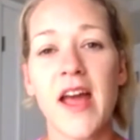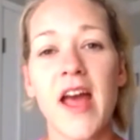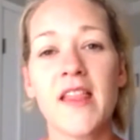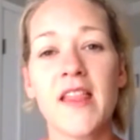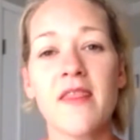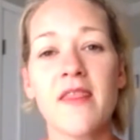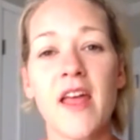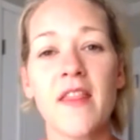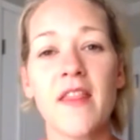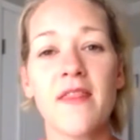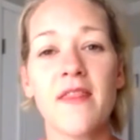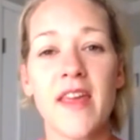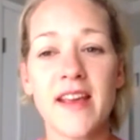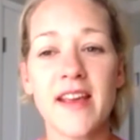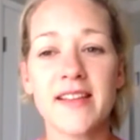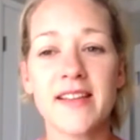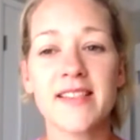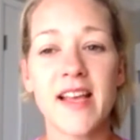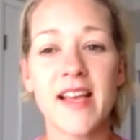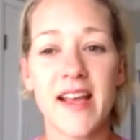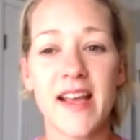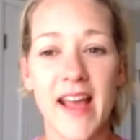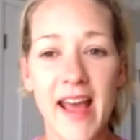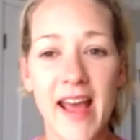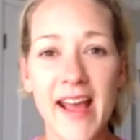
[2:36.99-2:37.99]
and that they
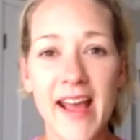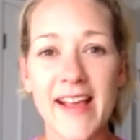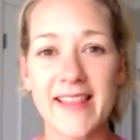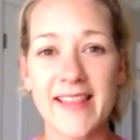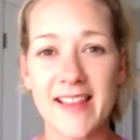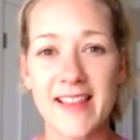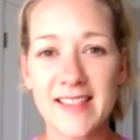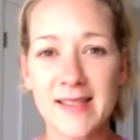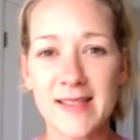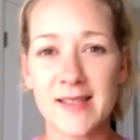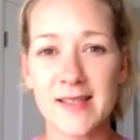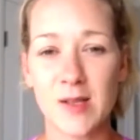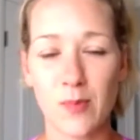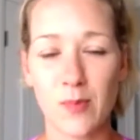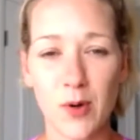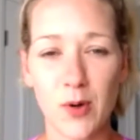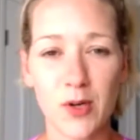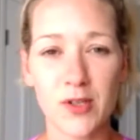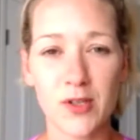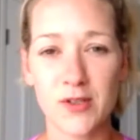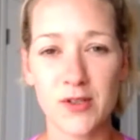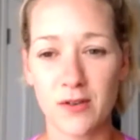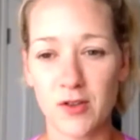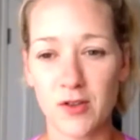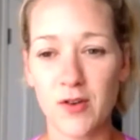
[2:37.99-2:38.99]
say, hey, this is the
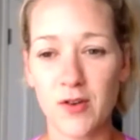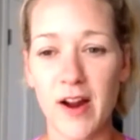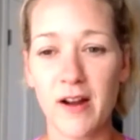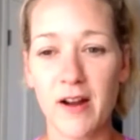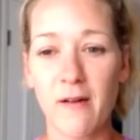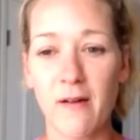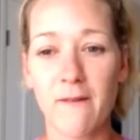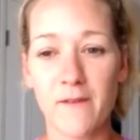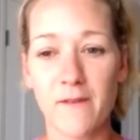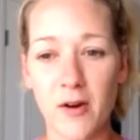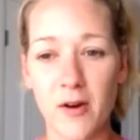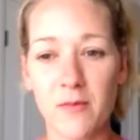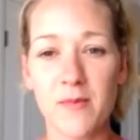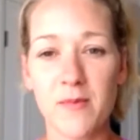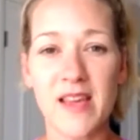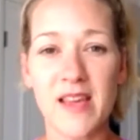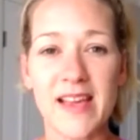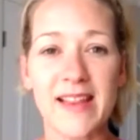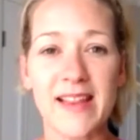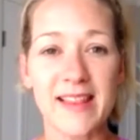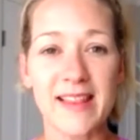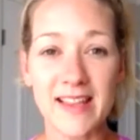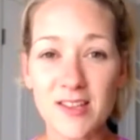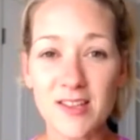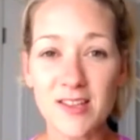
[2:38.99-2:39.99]
personal trainer for
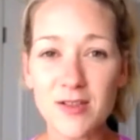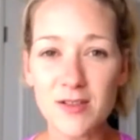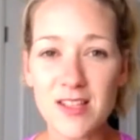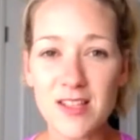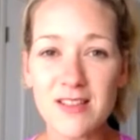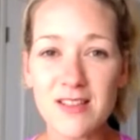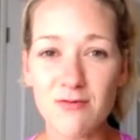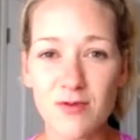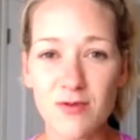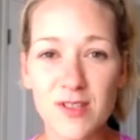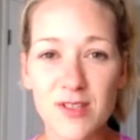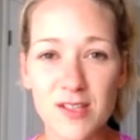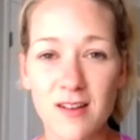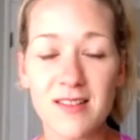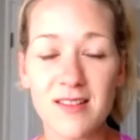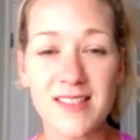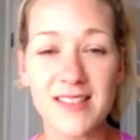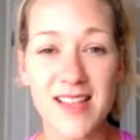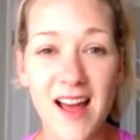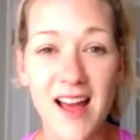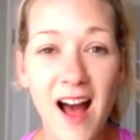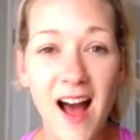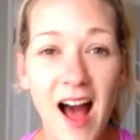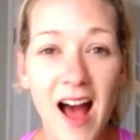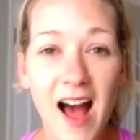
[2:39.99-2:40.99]
me. These are the results
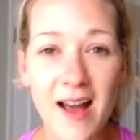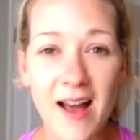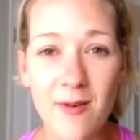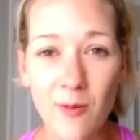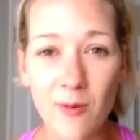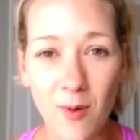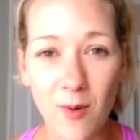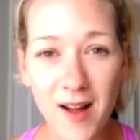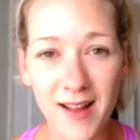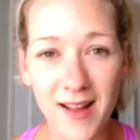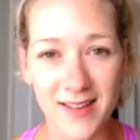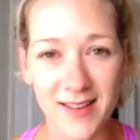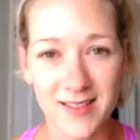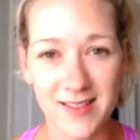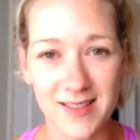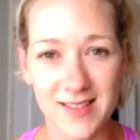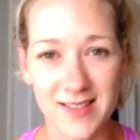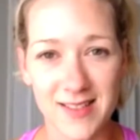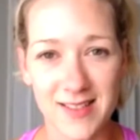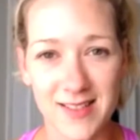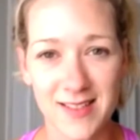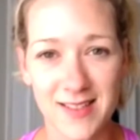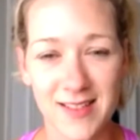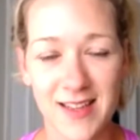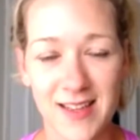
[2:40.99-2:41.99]
that I
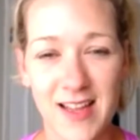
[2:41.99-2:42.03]
want.